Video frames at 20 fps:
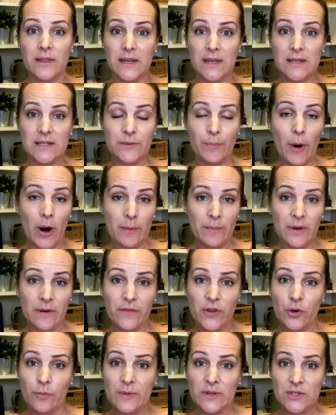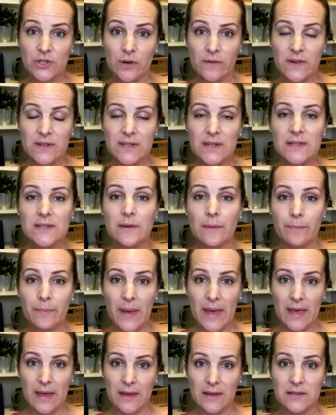the Department of Human Services
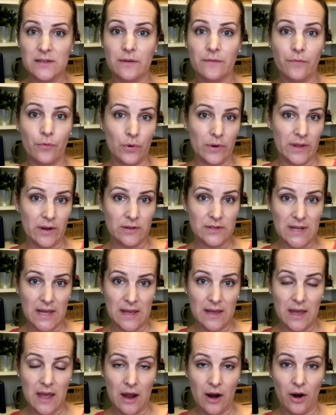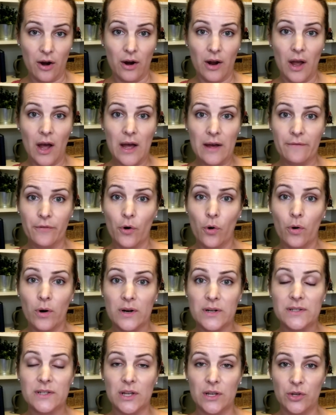pays for their daycare. Of
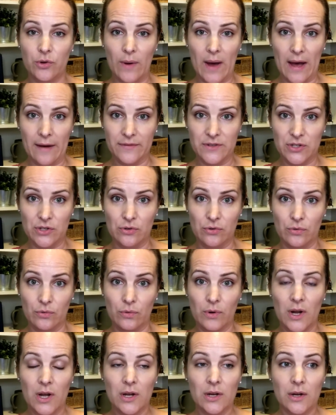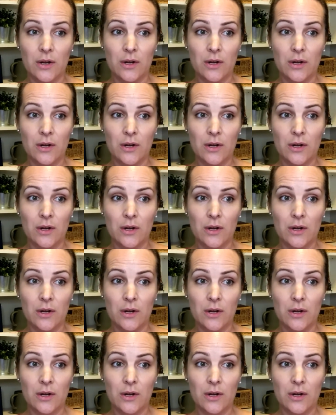course, you have to